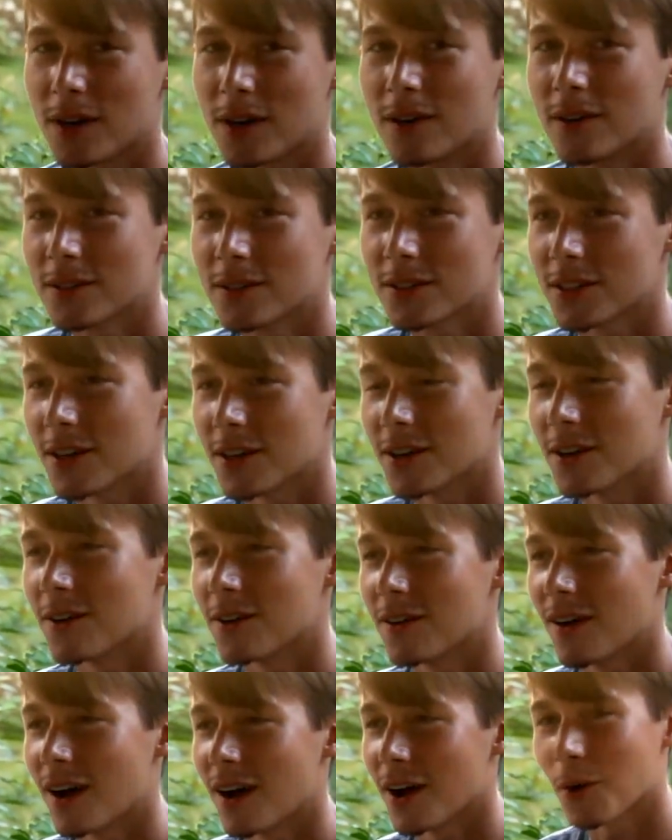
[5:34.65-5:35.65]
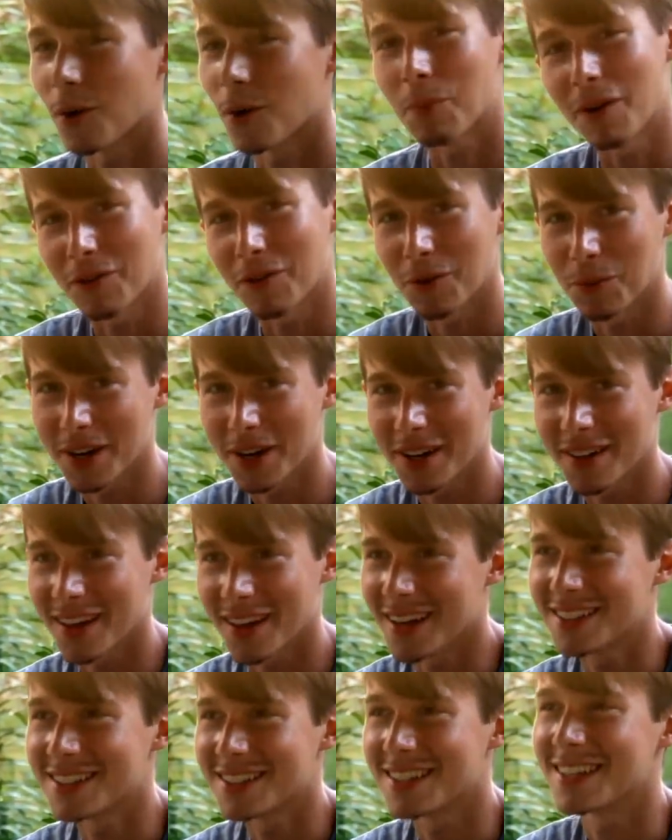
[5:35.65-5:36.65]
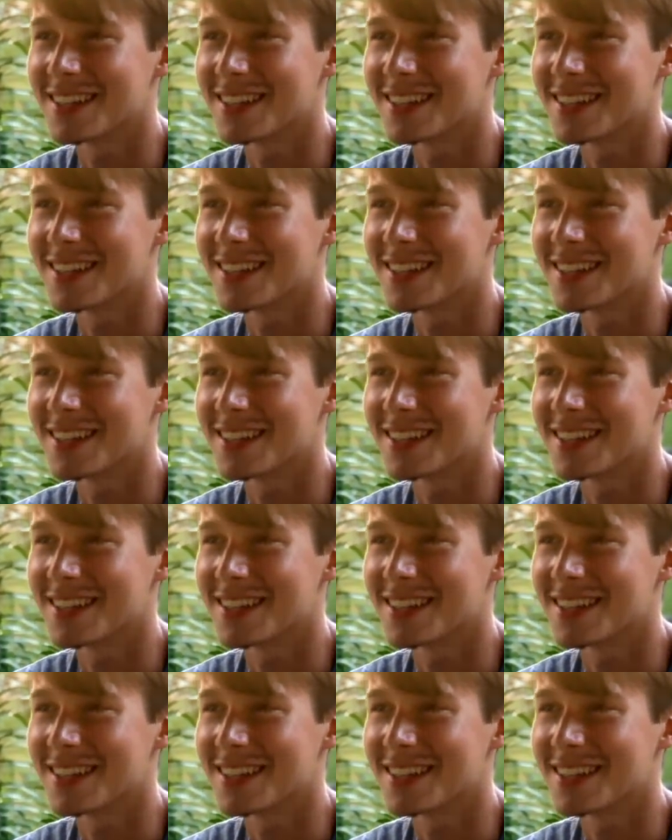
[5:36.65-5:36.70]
So I hope everybody liked it,